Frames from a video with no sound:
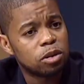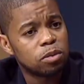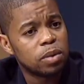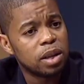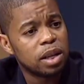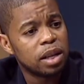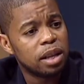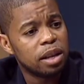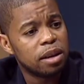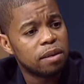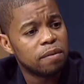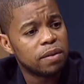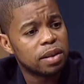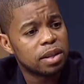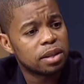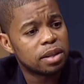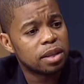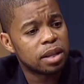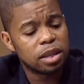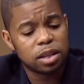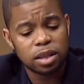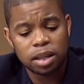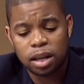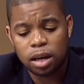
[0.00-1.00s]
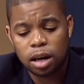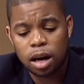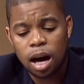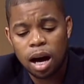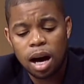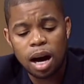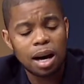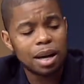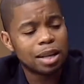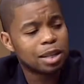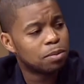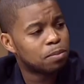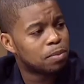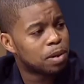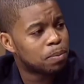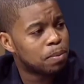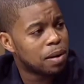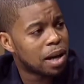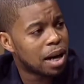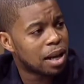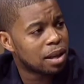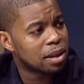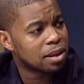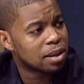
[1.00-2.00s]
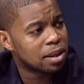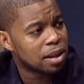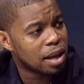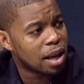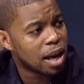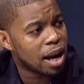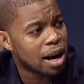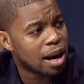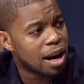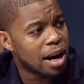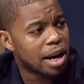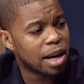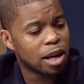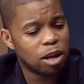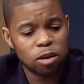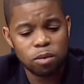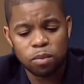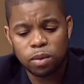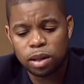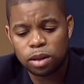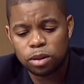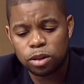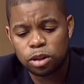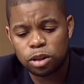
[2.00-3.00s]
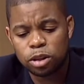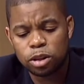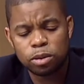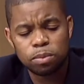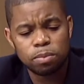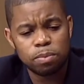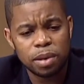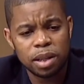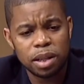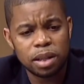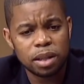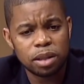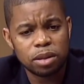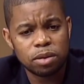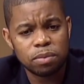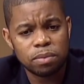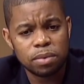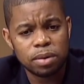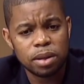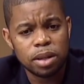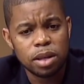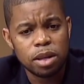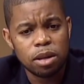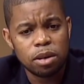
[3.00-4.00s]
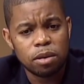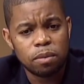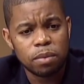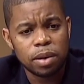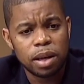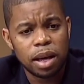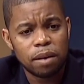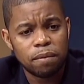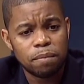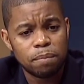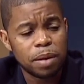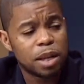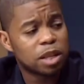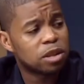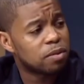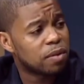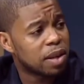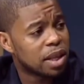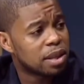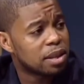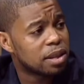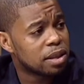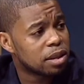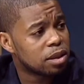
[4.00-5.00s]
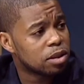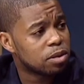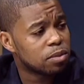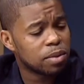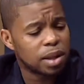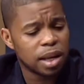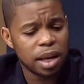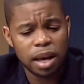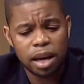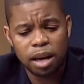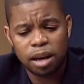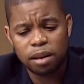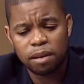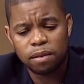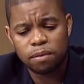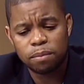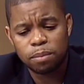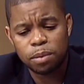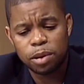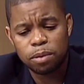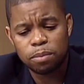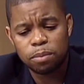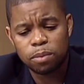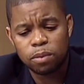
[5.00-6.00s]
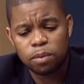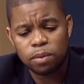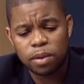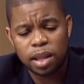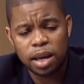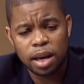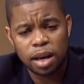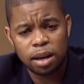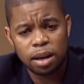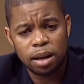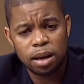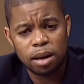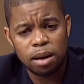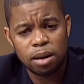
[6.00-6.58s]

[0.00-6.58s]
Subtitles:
we live in such a cosmopolitan area because we have mixed races, we have people that